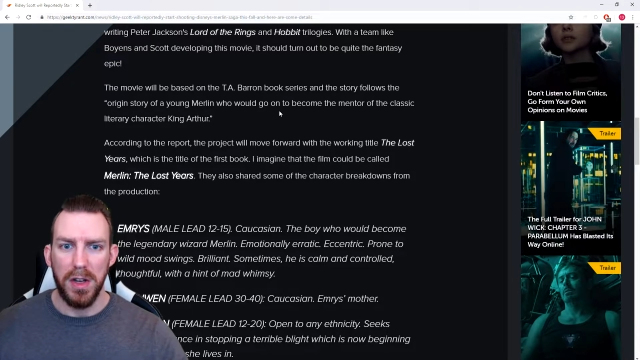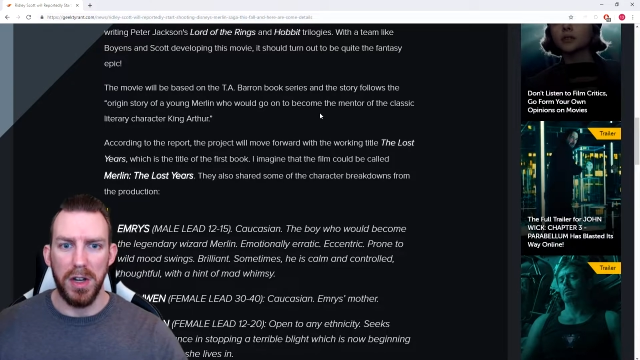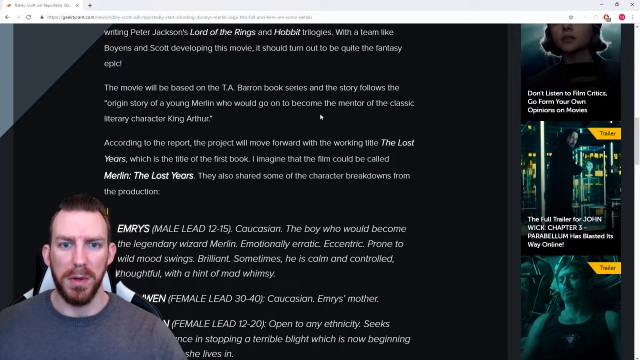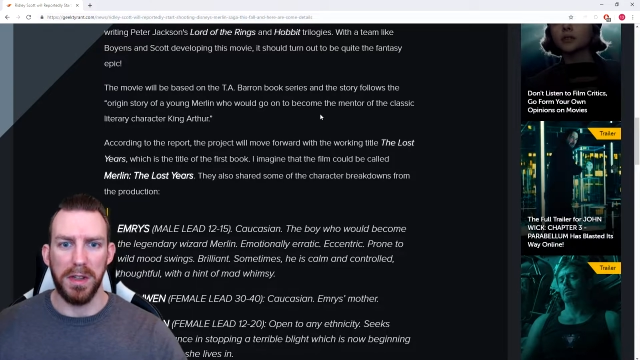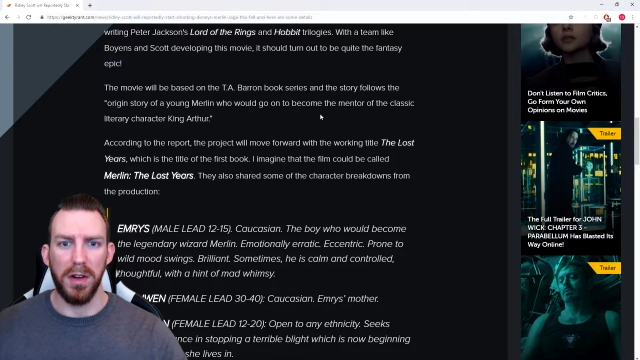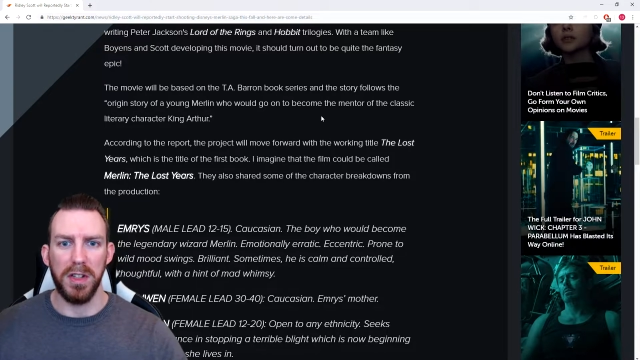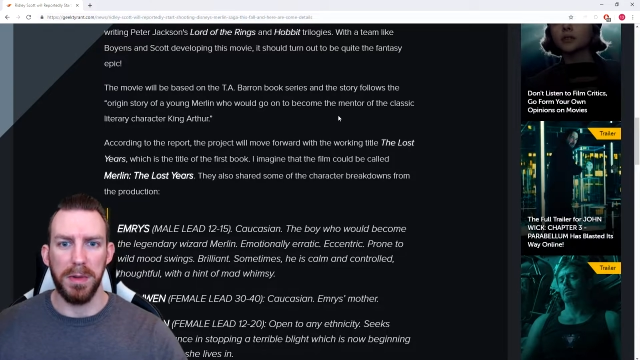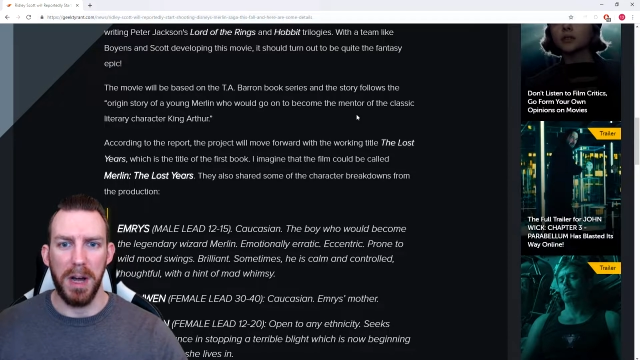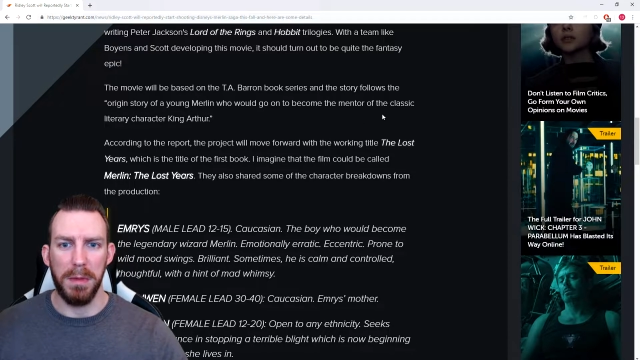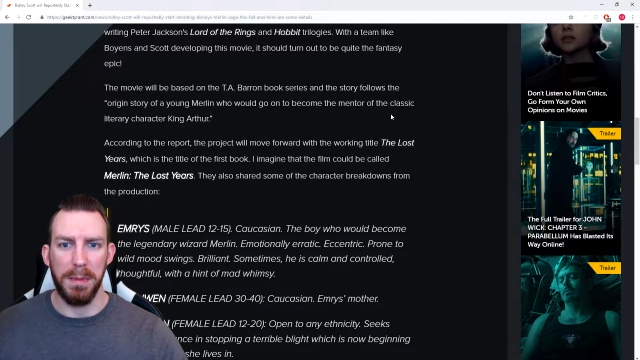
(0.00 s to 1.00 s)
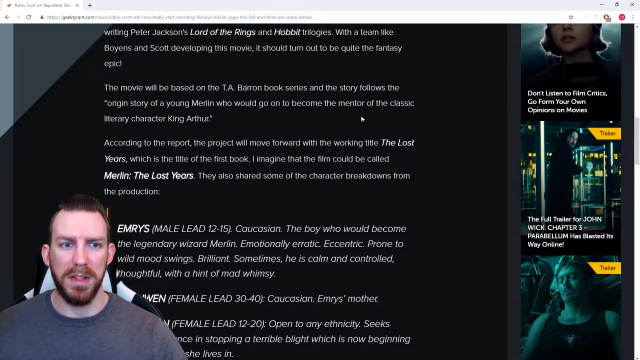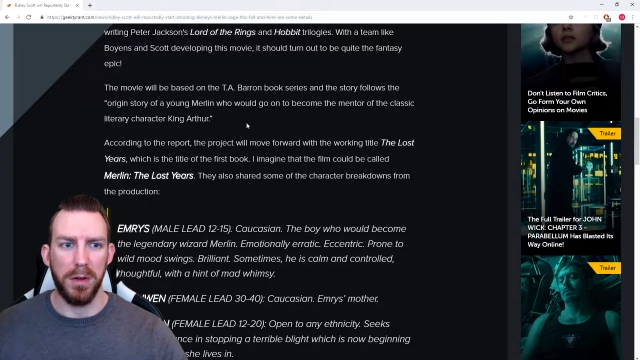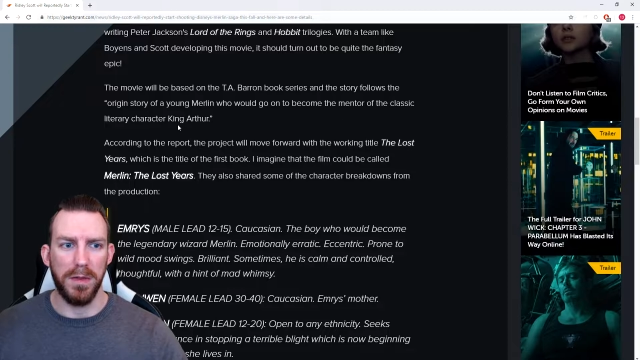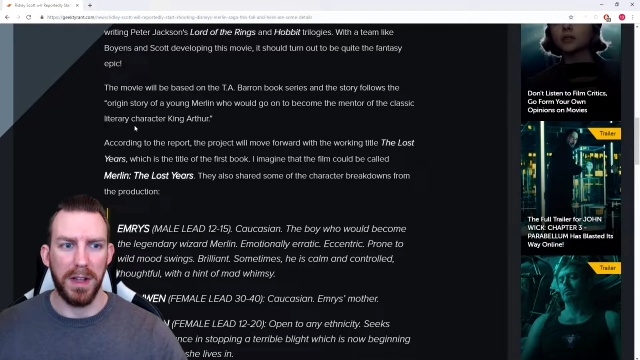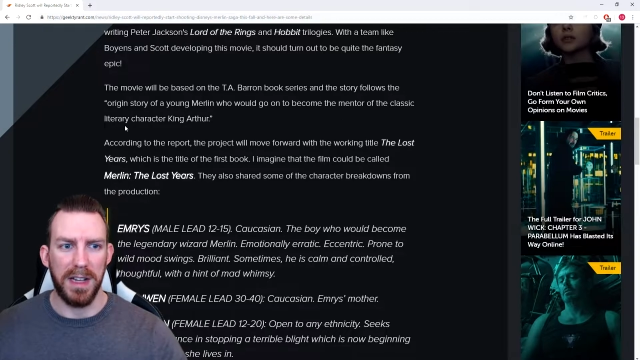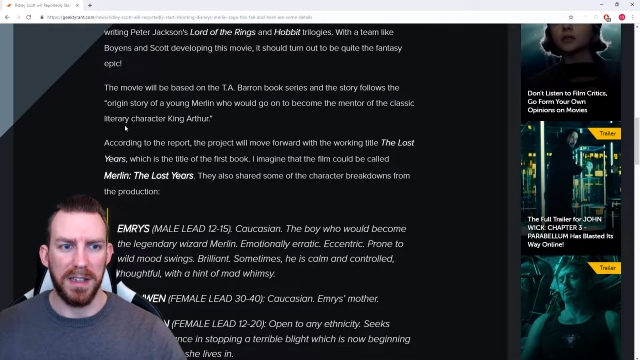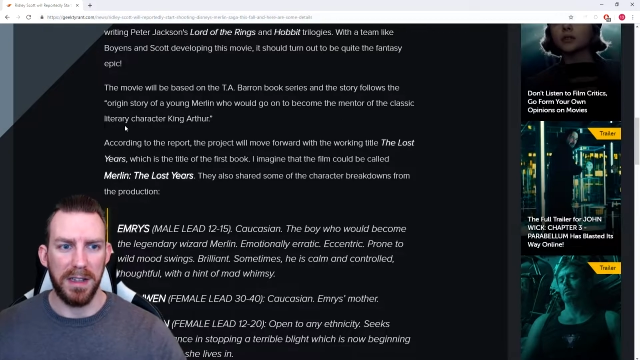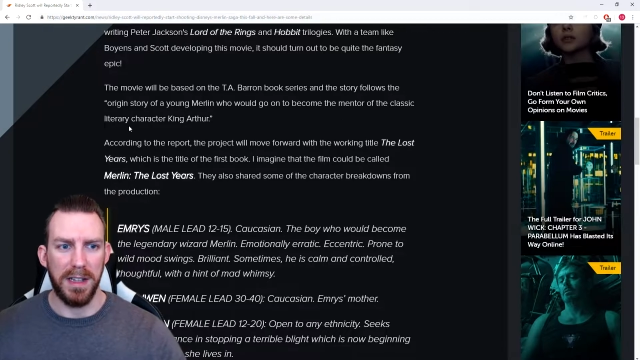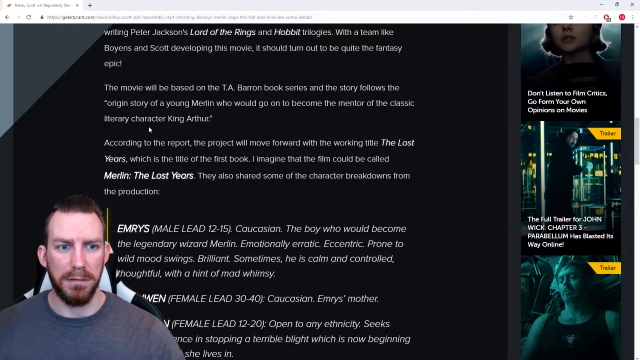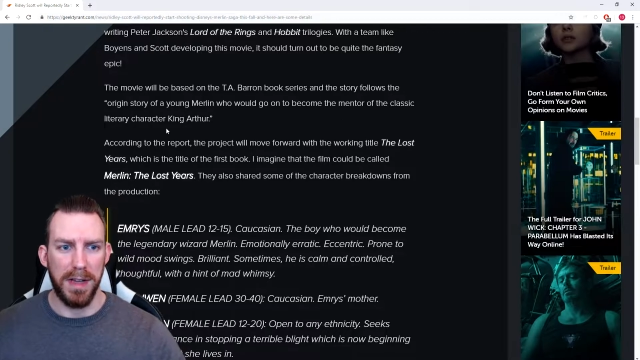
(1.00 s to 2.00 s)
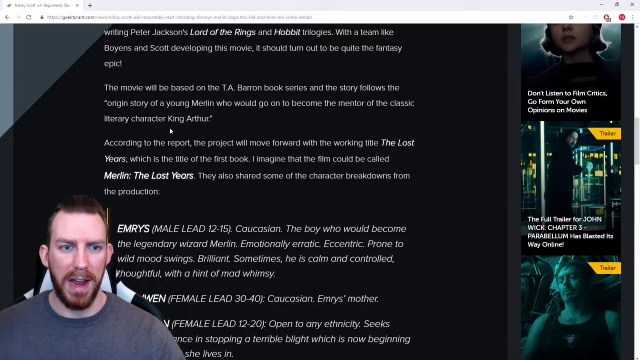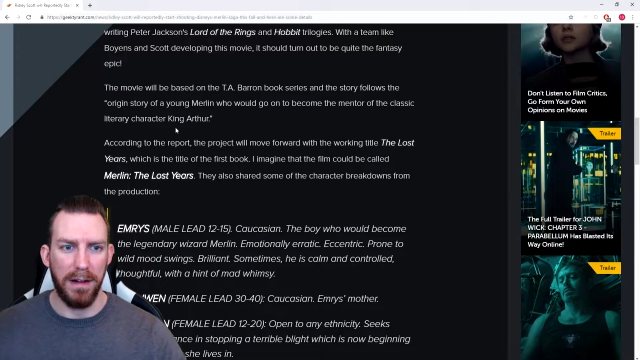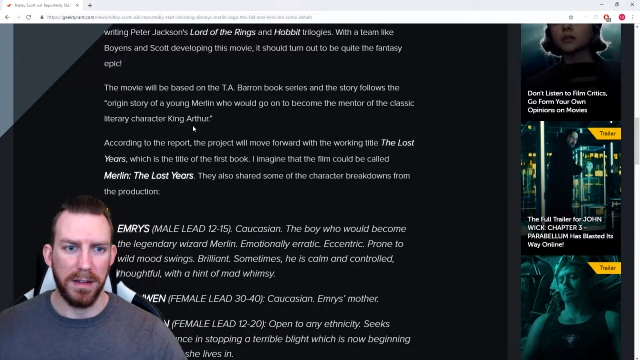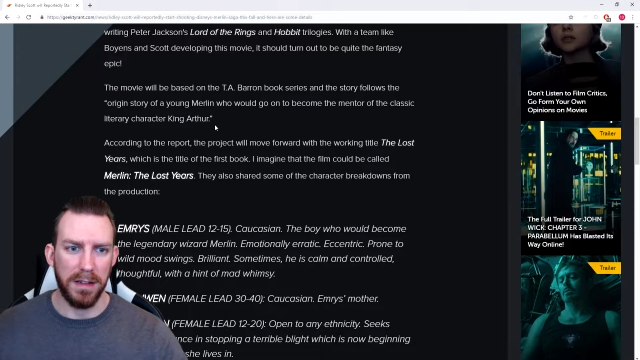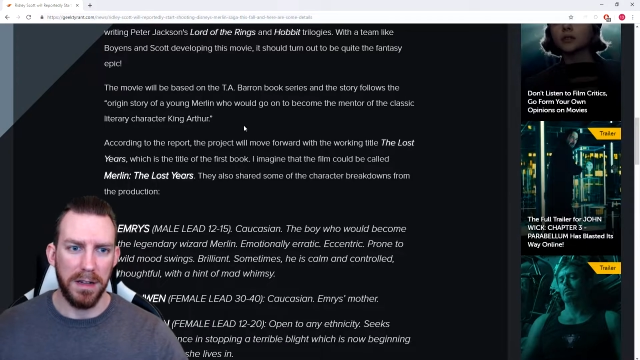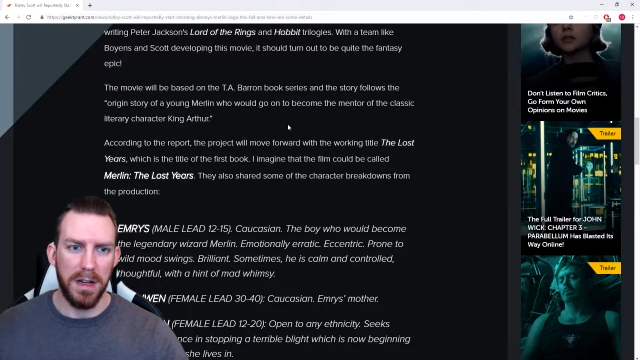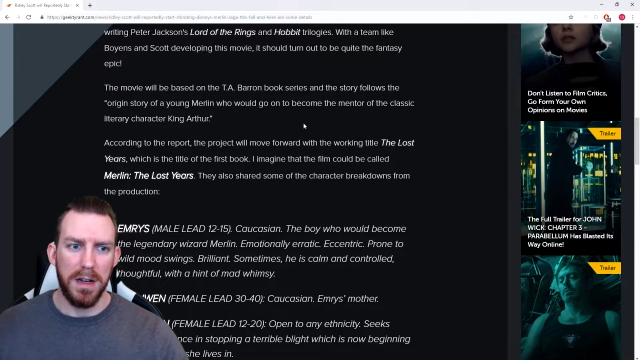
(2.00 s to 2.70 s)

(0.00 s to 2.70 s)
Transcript: who had gone to become the mentor of the classic literary character